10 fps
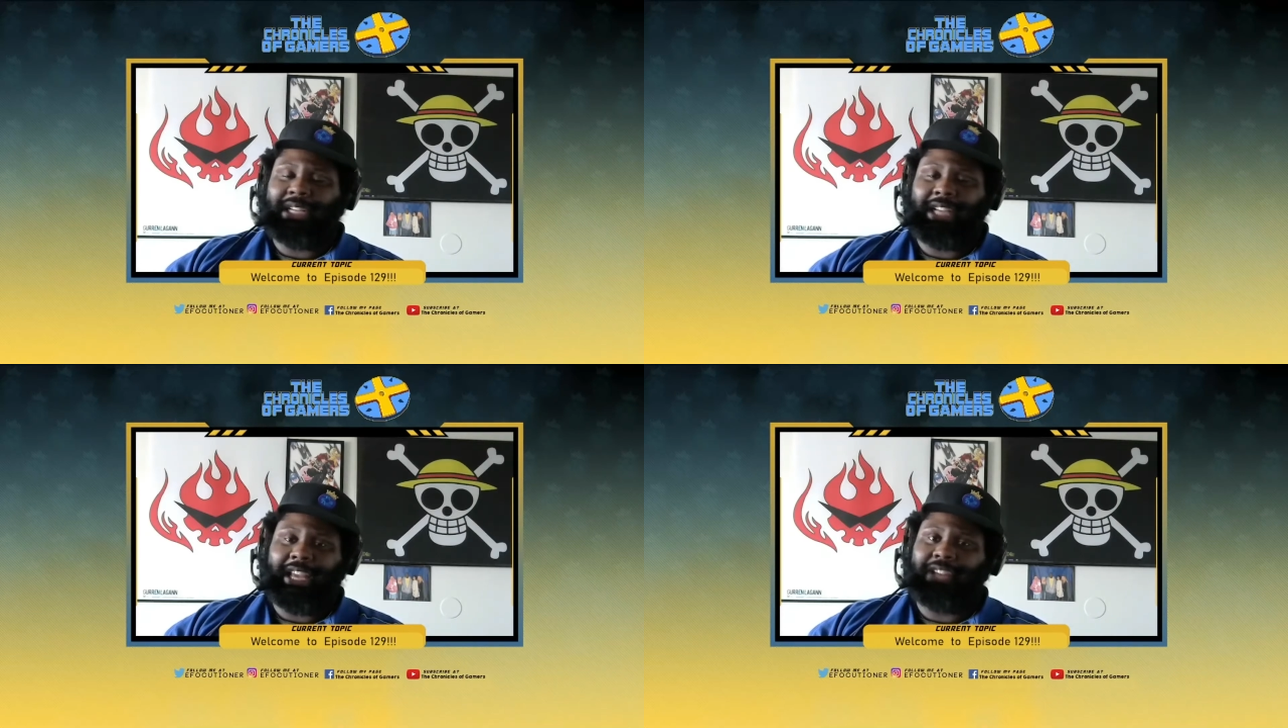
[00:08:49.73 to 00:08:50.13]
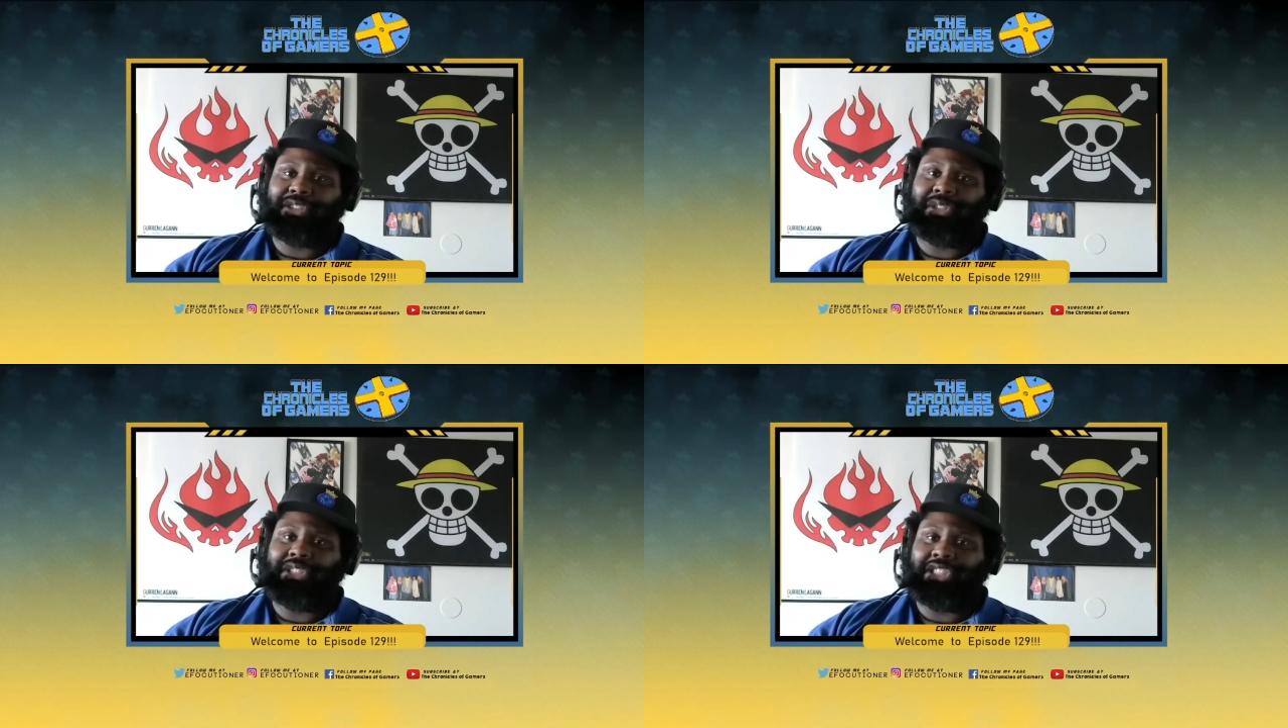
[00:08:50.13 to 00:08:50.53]
and the
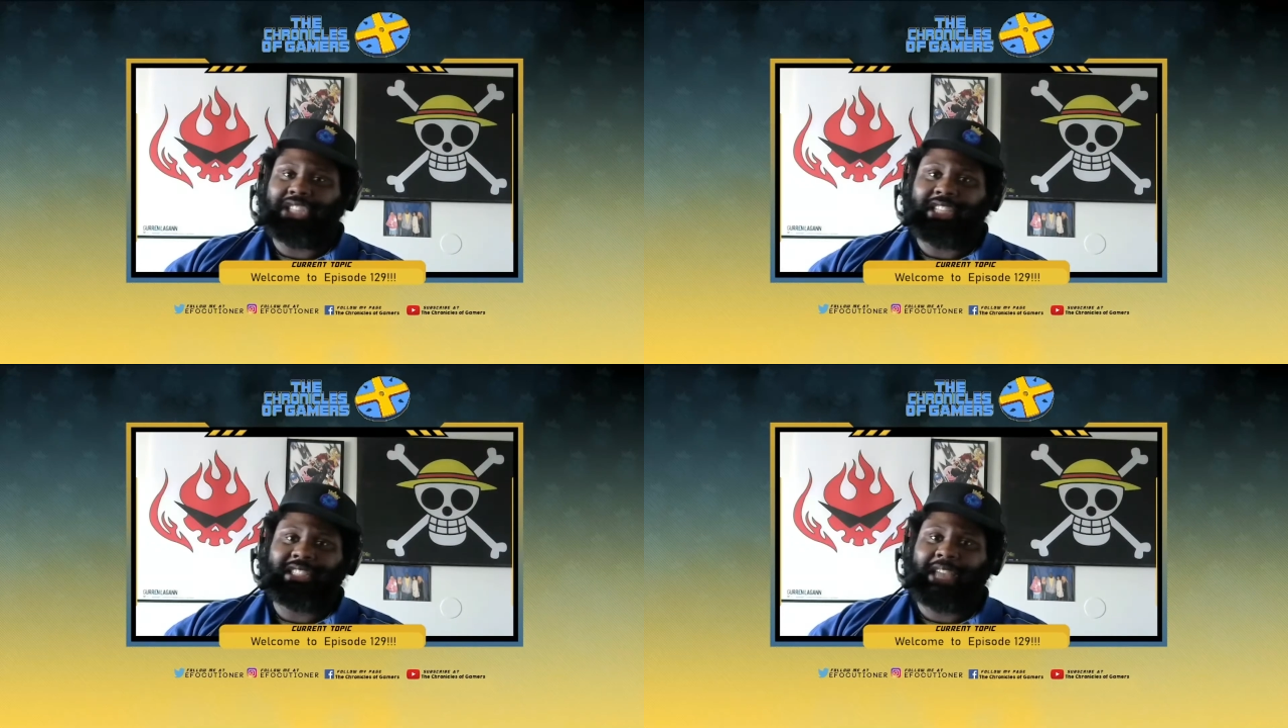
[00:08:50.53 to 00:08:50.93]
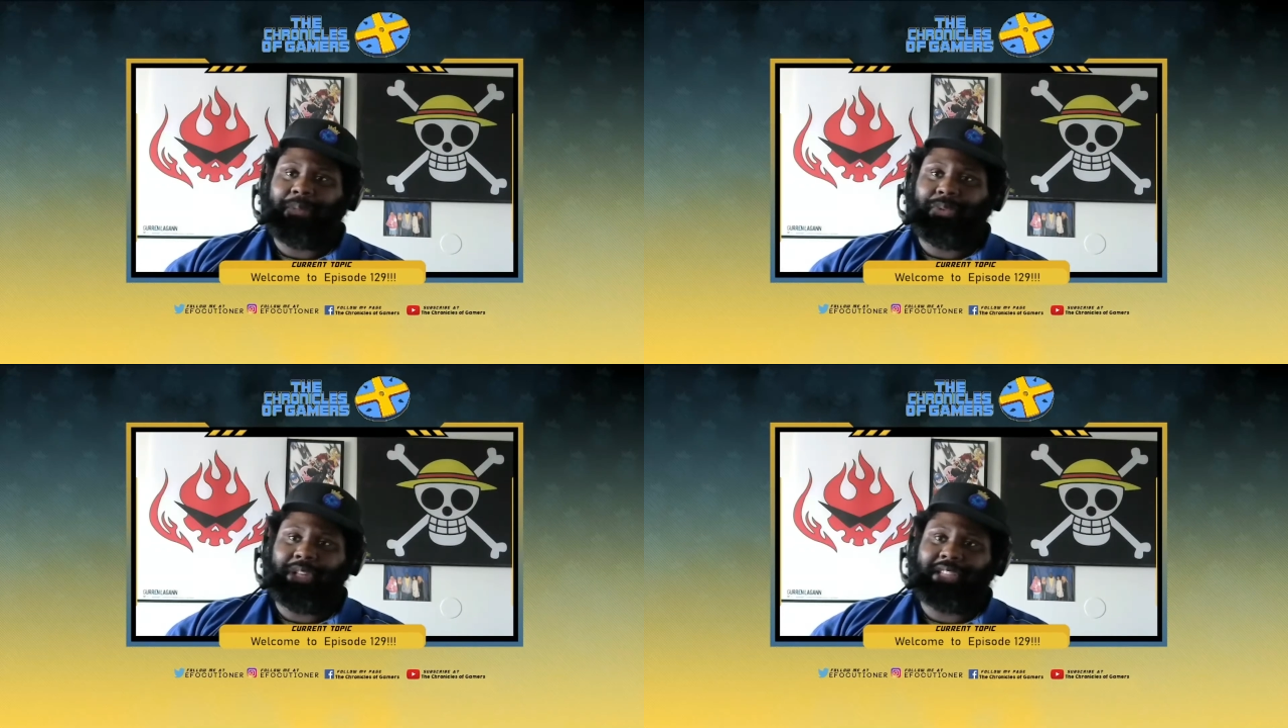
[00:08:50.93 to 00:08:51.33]
industry just
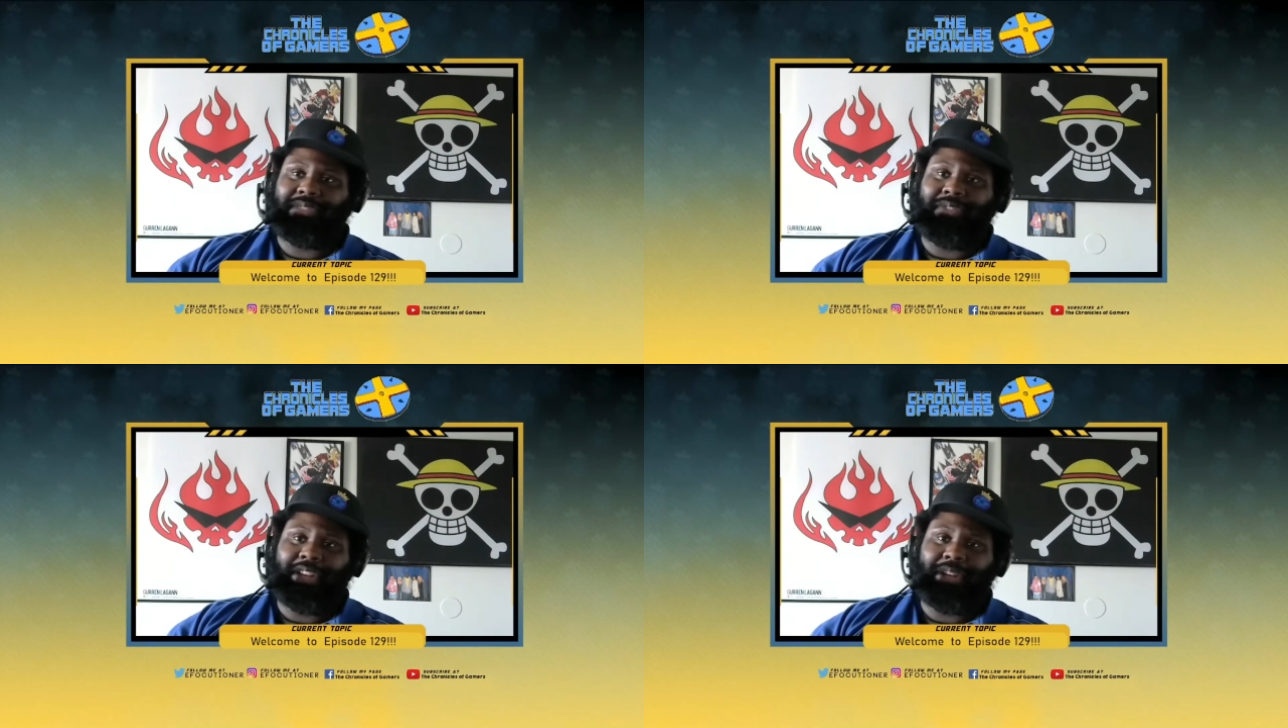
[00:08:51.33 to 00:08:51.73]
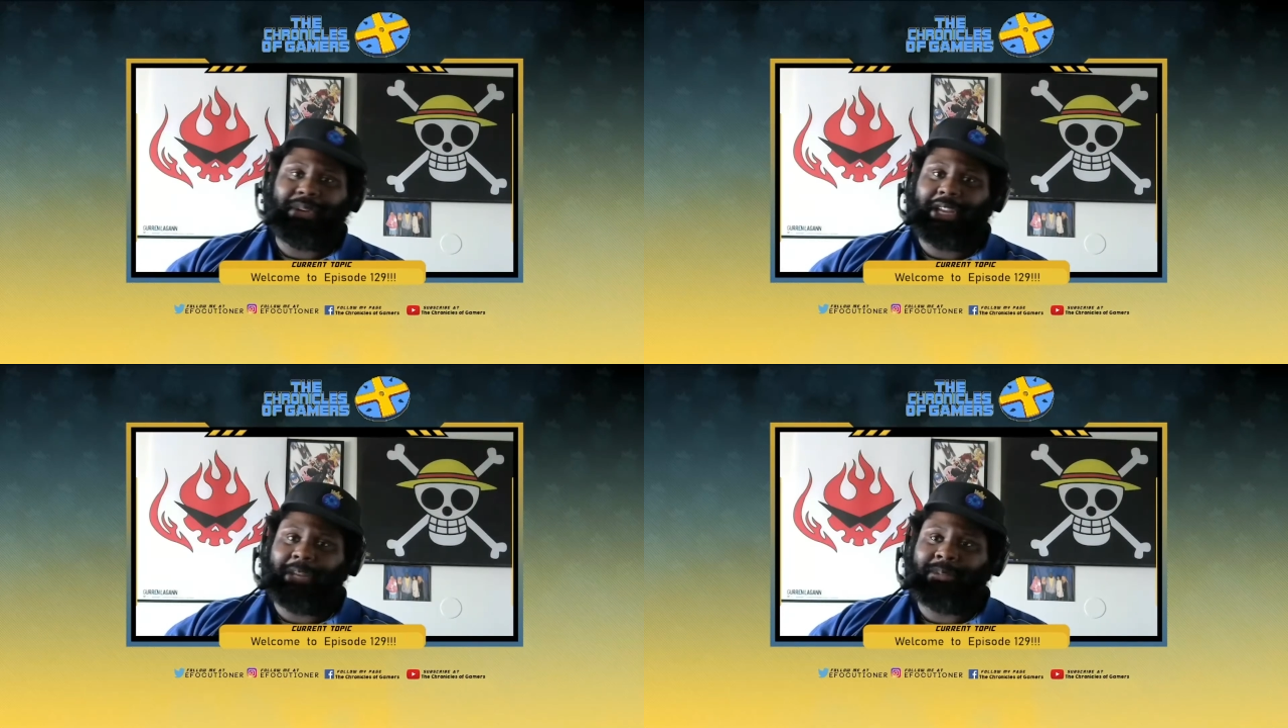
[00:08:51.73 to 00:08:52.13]
kept releasing
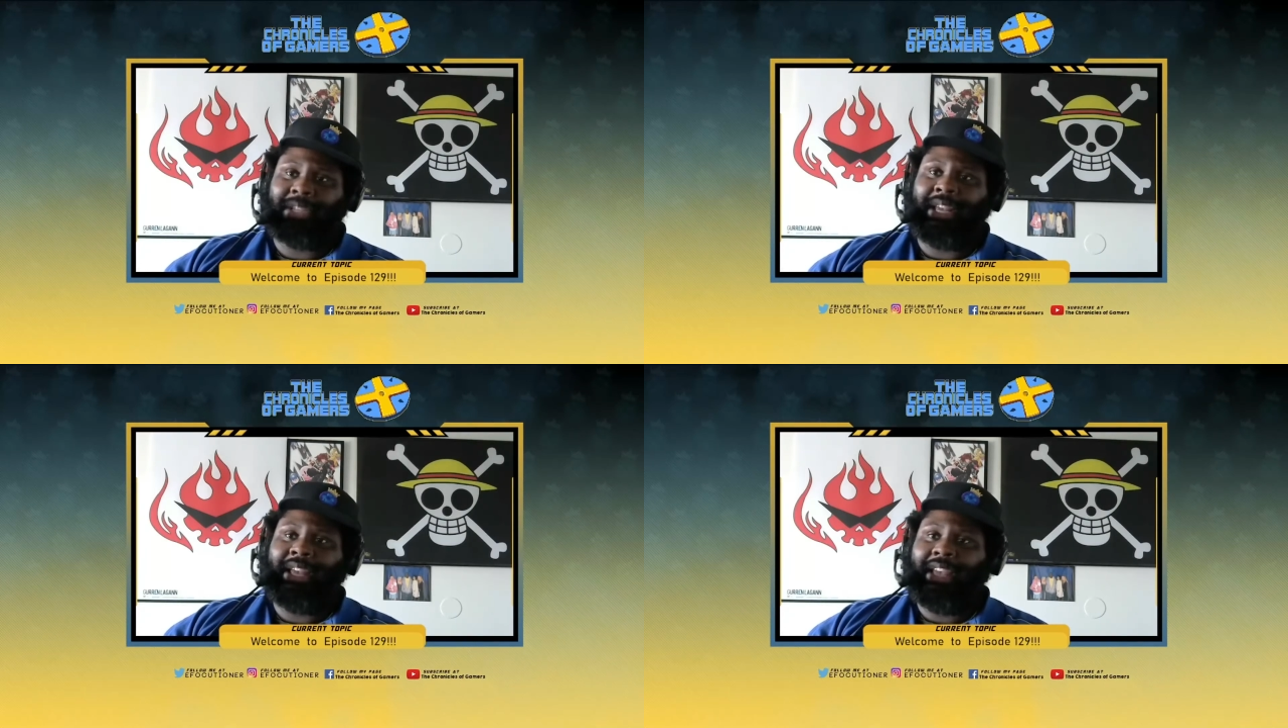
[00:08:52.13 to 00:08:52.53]
video games.